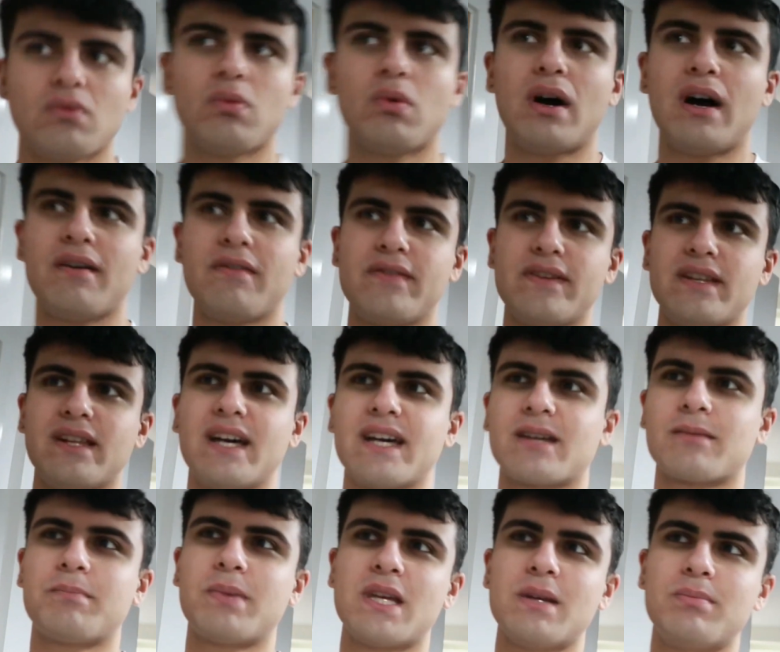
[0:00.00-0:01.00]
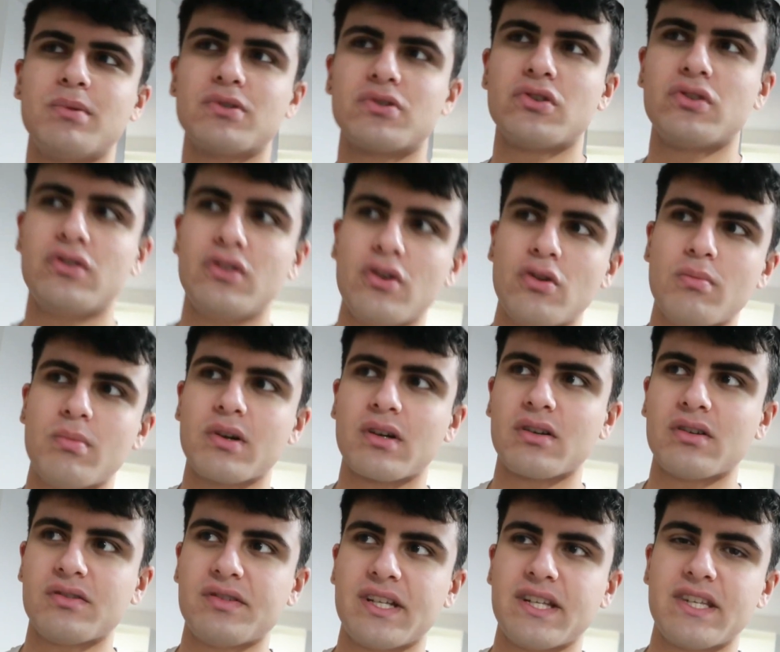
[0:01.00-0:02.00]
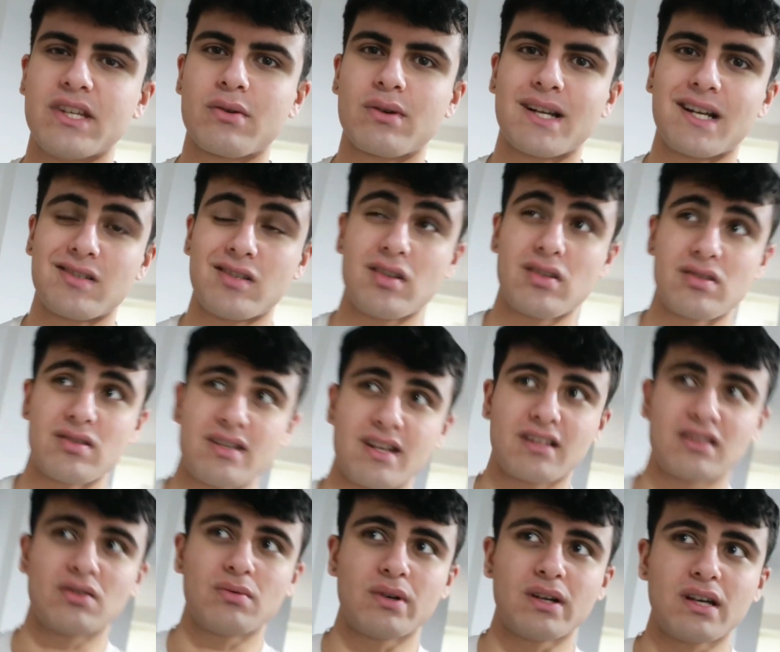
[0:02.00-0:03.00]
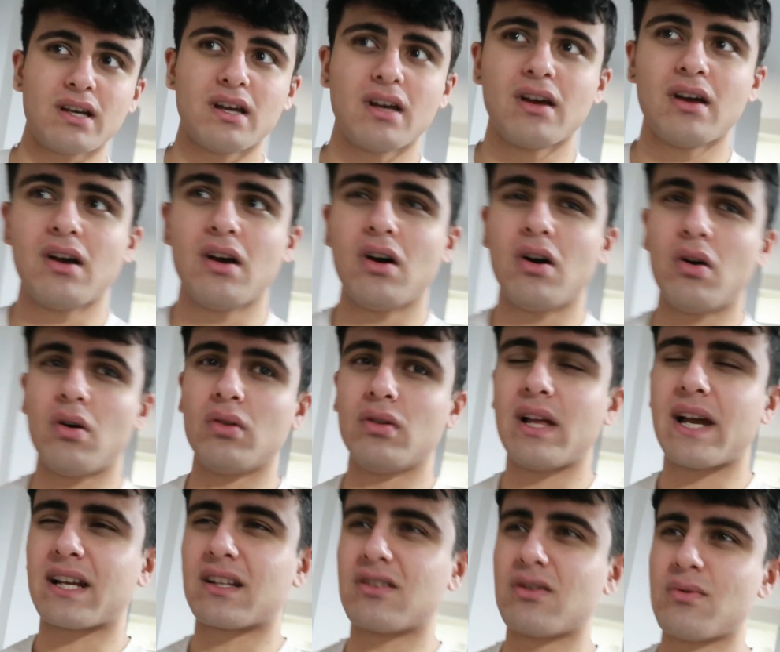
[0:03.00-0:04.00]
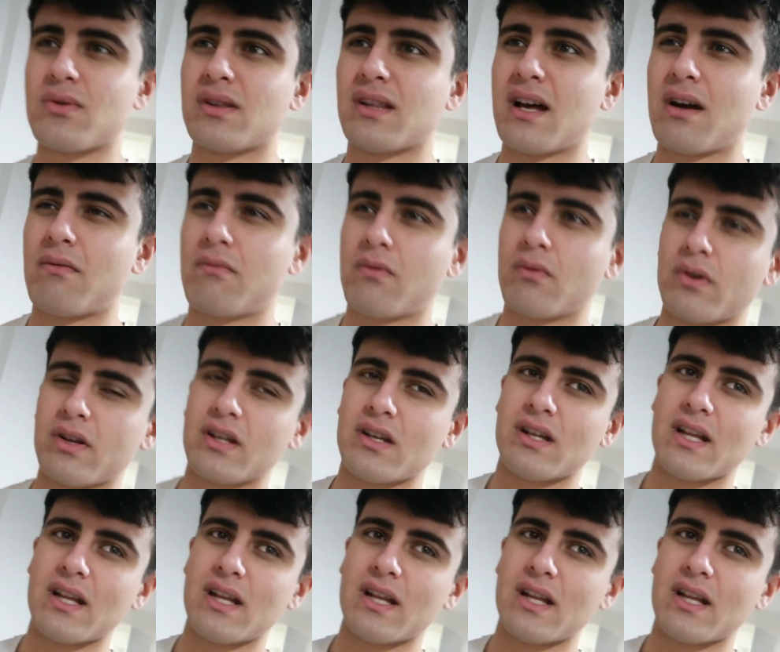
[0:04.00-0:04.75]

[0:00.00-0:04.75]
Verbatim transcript: what I feel like people should do because then you can actually stick to it, unlike doing like running